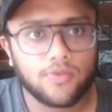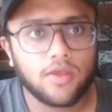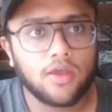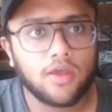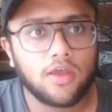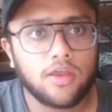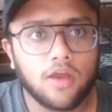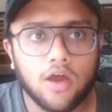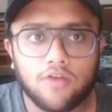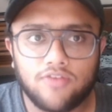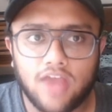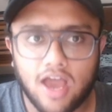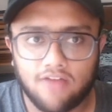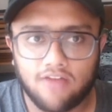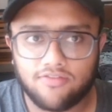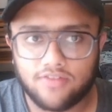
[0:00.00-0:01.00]
Here we
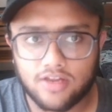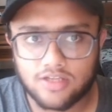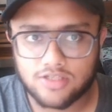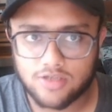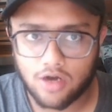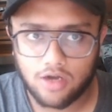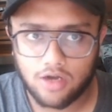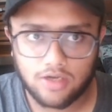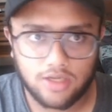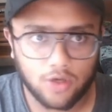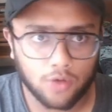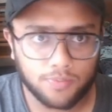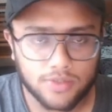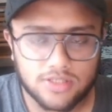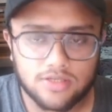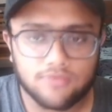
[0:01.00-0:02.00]
have installed the
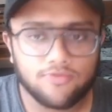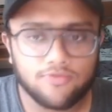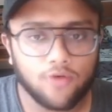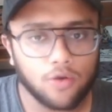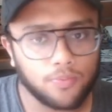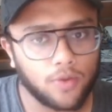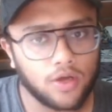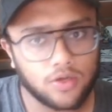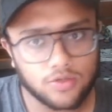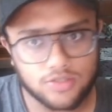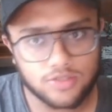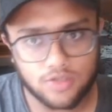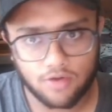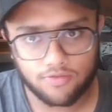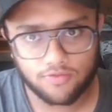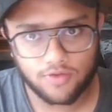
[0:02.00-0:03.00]
OpenSim 4.0
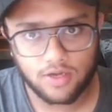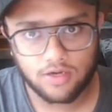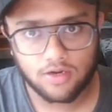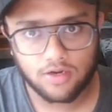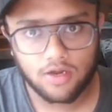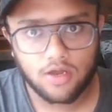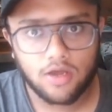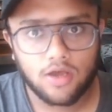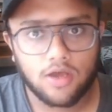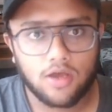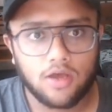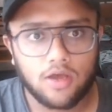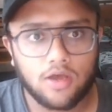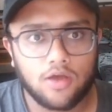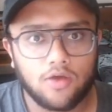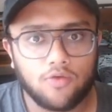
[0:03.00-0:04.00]
software.
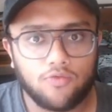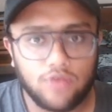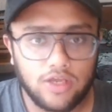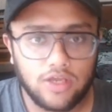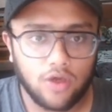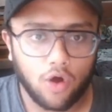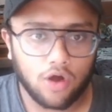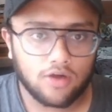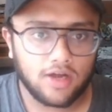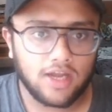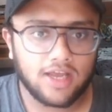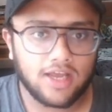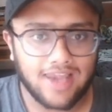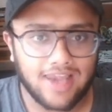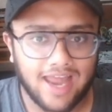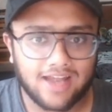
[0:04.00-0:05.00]
We already
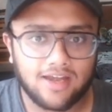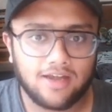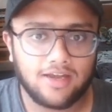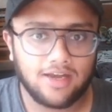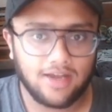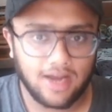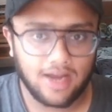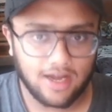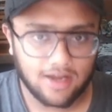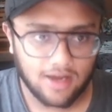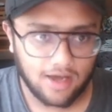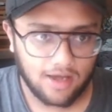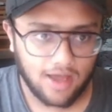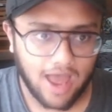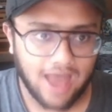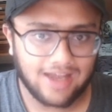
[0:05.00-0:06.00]
collected the data
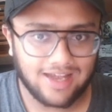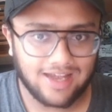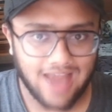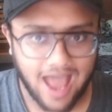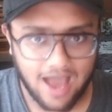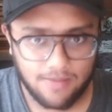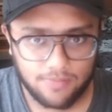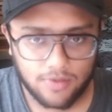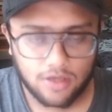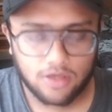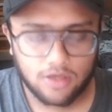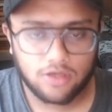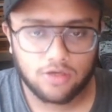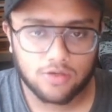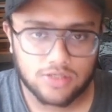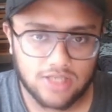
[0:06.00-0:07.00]
at lab
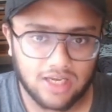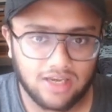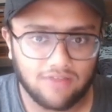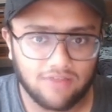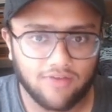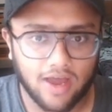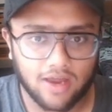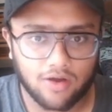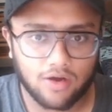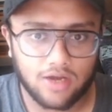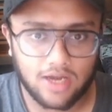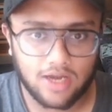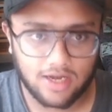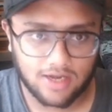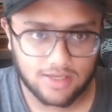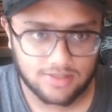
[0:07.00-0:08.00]
using the
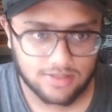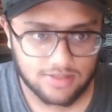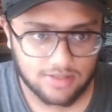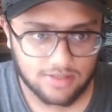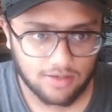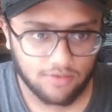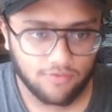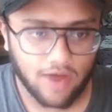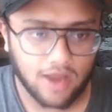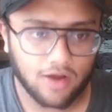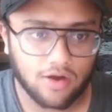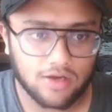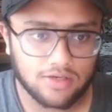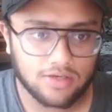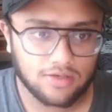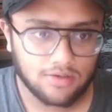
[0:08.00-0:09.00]

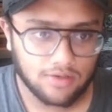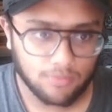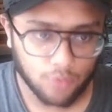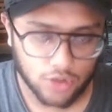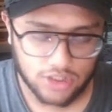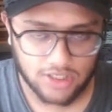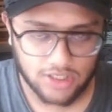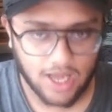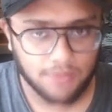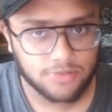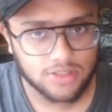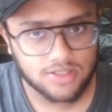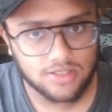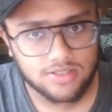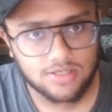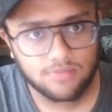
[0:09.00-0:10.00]
Vicon Motion Capture
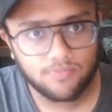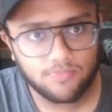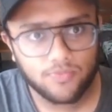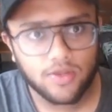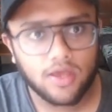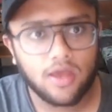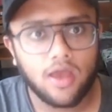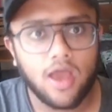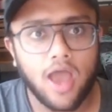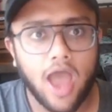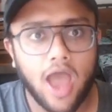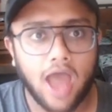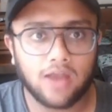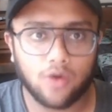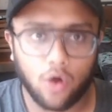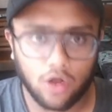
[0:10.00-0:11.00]
System,
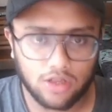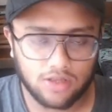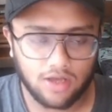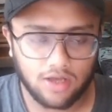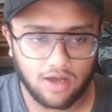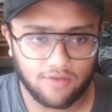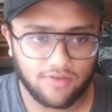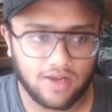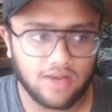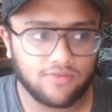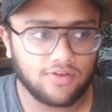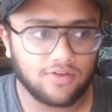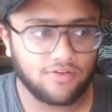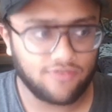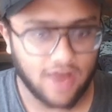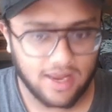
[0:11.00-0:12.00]
and all the available
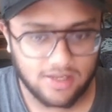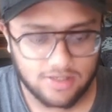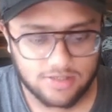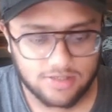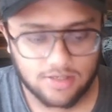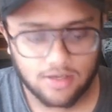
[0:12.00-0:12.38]
files